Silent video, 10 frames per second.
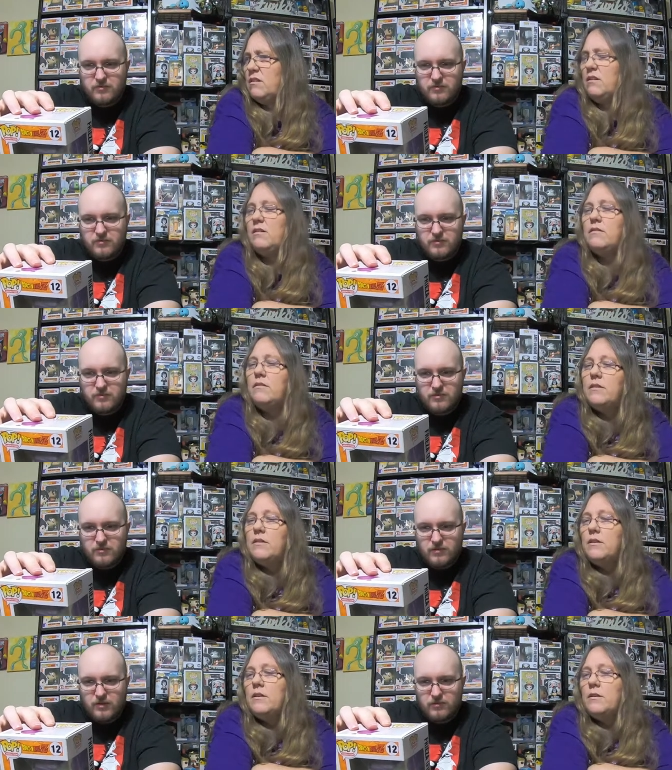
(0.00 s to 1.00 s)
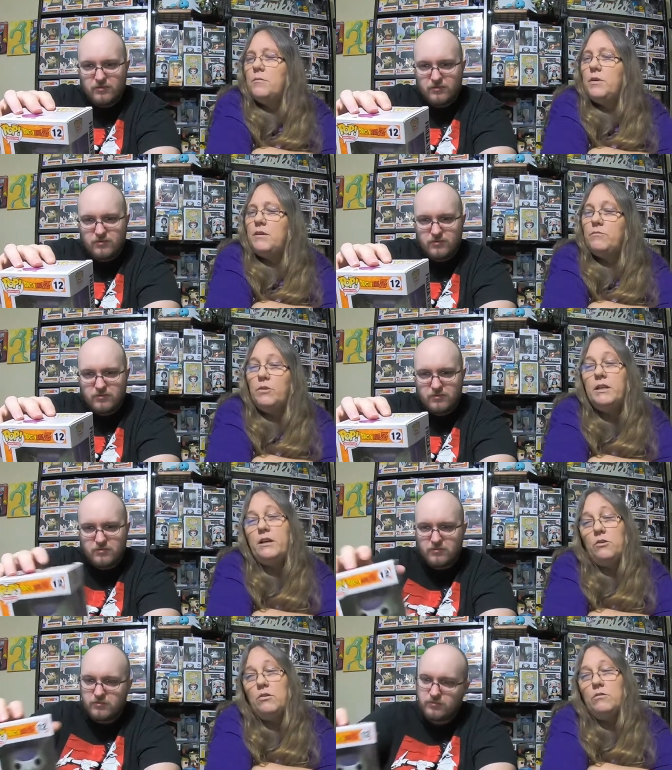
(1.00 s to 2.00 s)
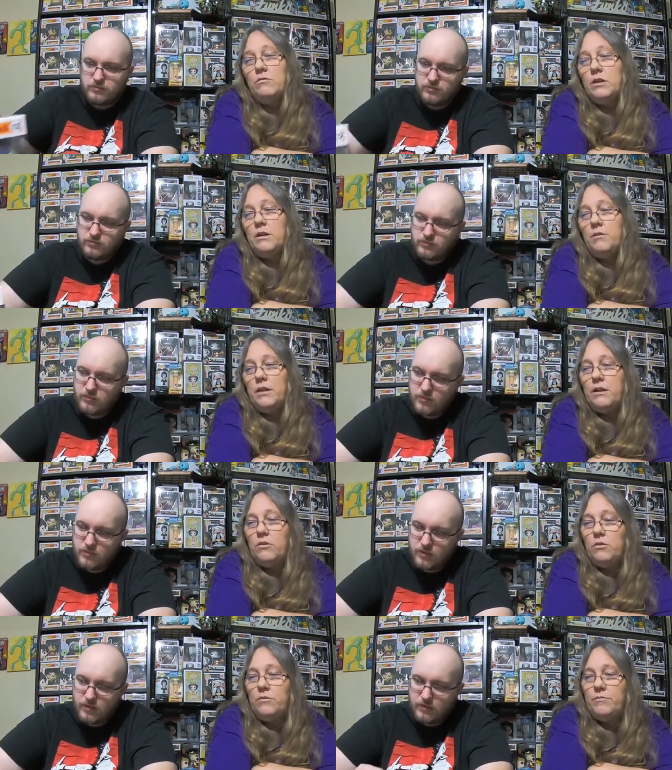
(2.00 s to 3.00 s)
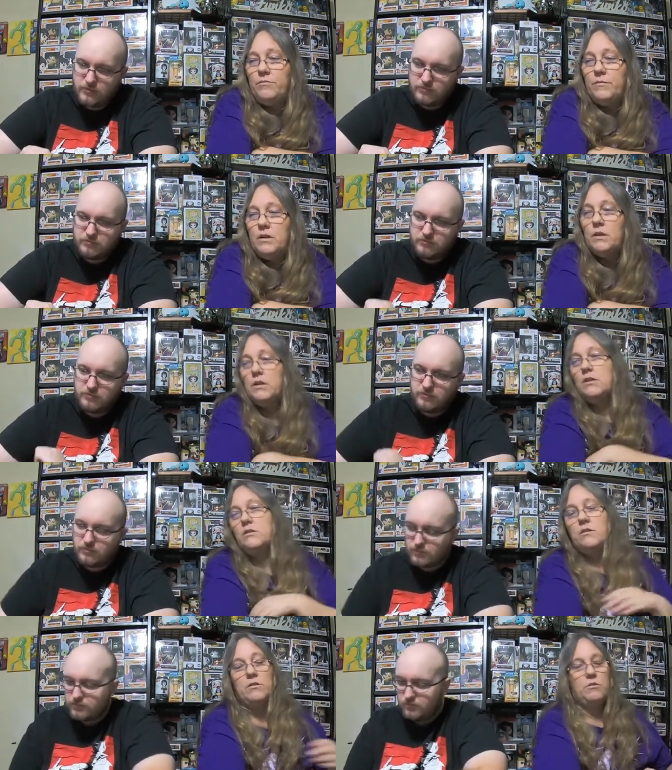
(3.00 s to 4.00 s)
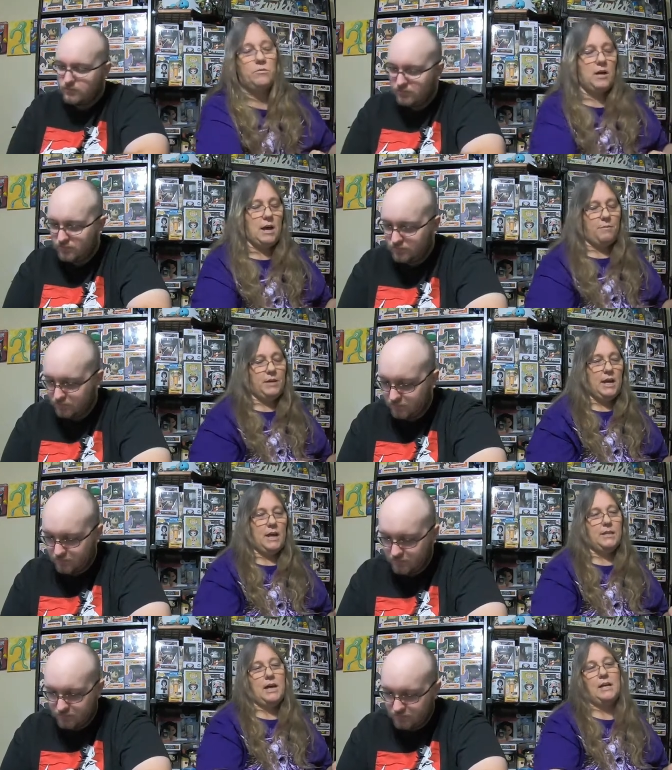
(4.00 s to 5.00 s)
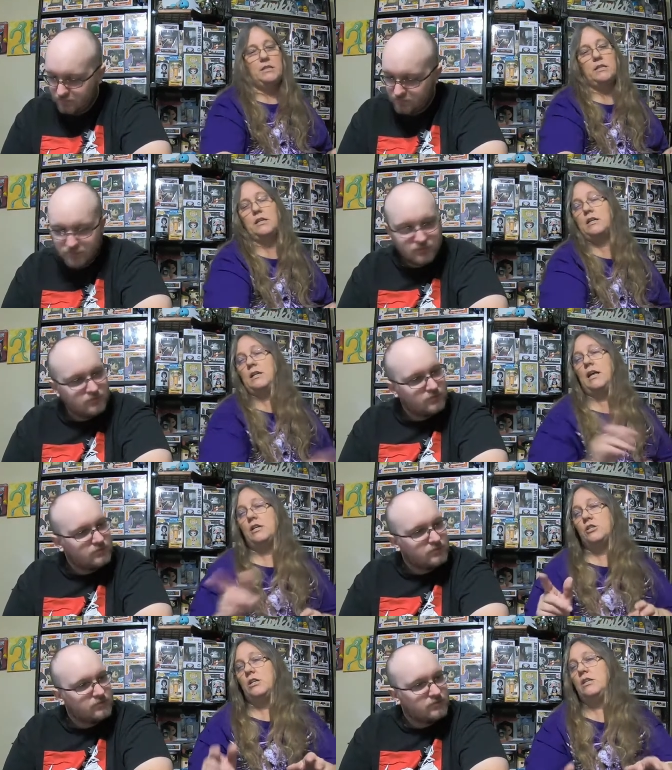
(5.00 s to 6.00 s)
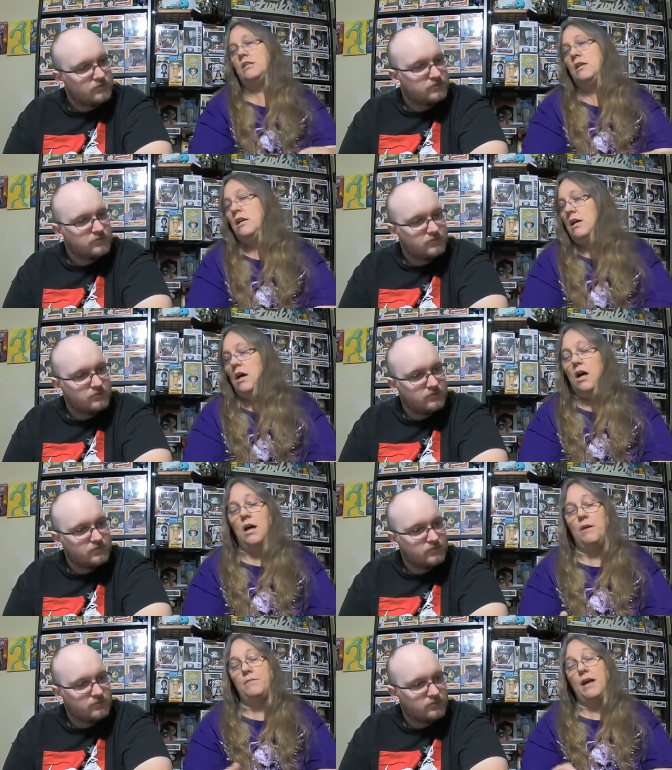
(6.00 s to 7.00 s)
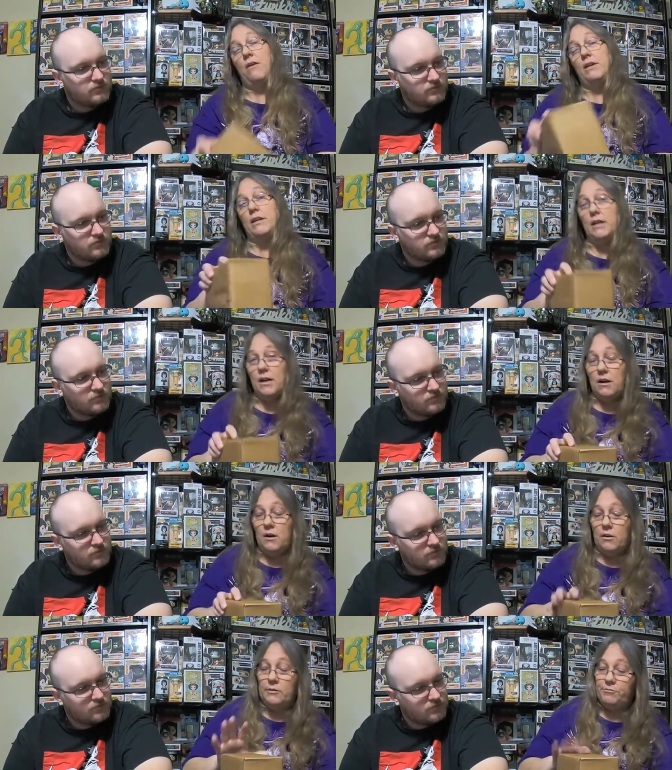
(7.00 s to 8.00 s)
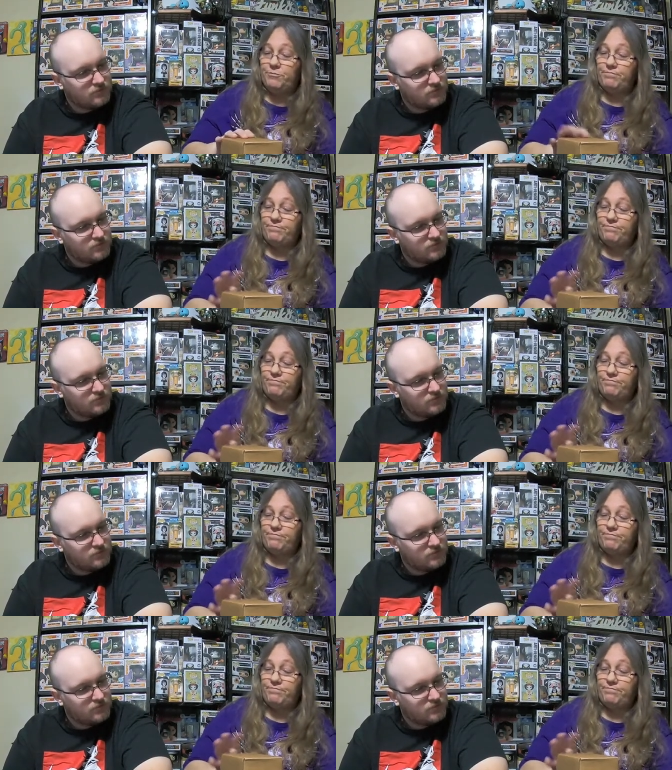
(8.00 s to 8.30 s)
Speaker 1: Huh. Yeah. But really cool. Really, really cool. So we're happy to add that to the collection. Um, now in here,